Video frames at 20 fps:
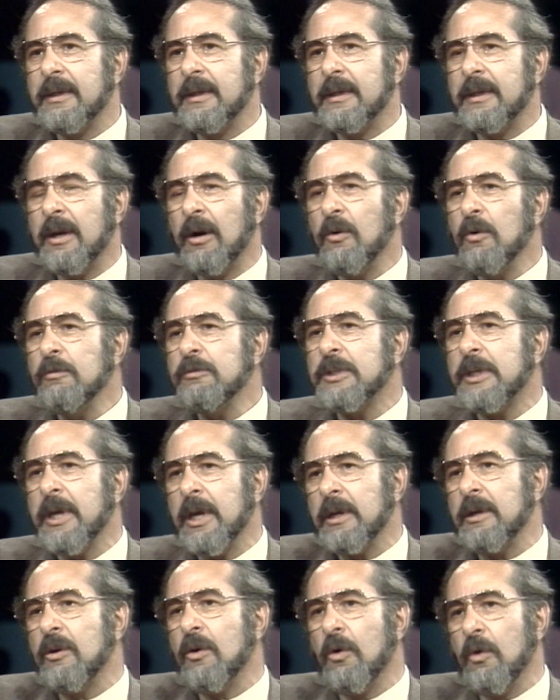Now, who's
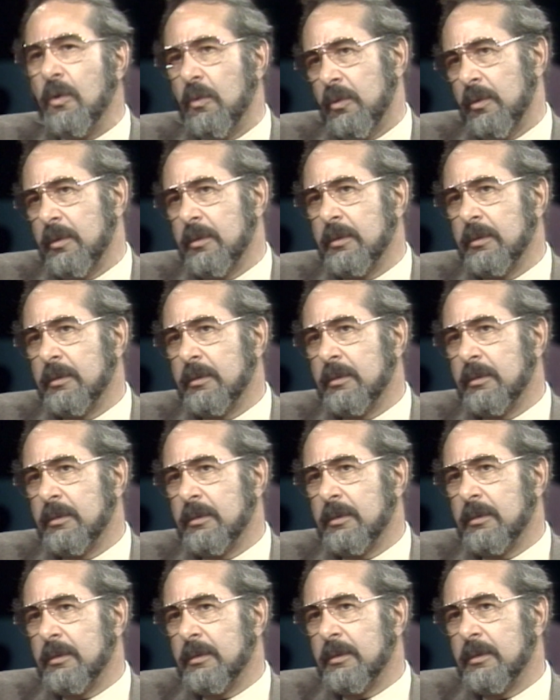kidding who?
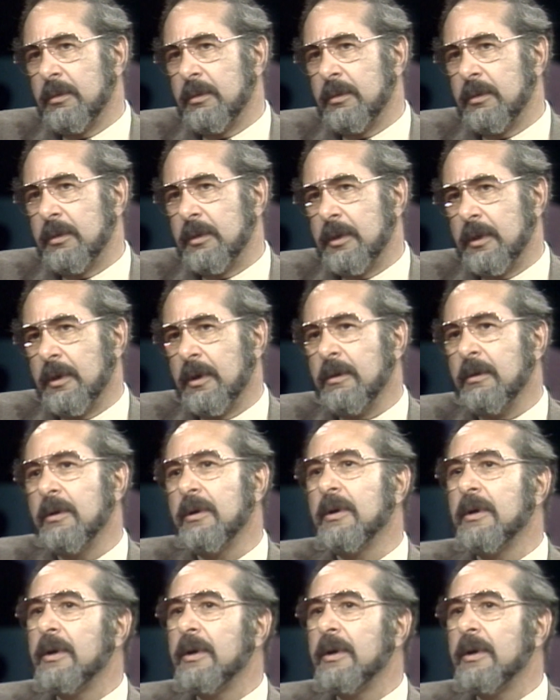You know,